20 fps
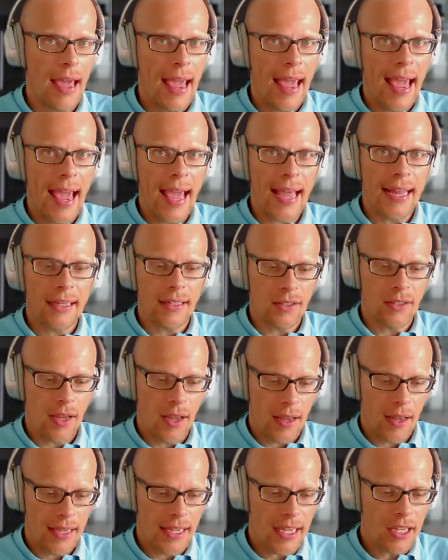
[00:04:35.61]
And
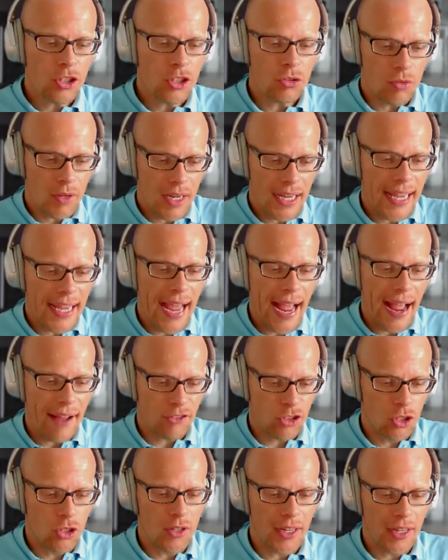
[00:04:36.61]
here you really have
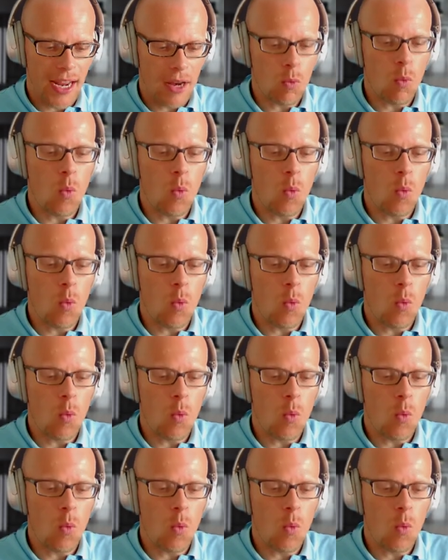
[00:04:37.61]
to look at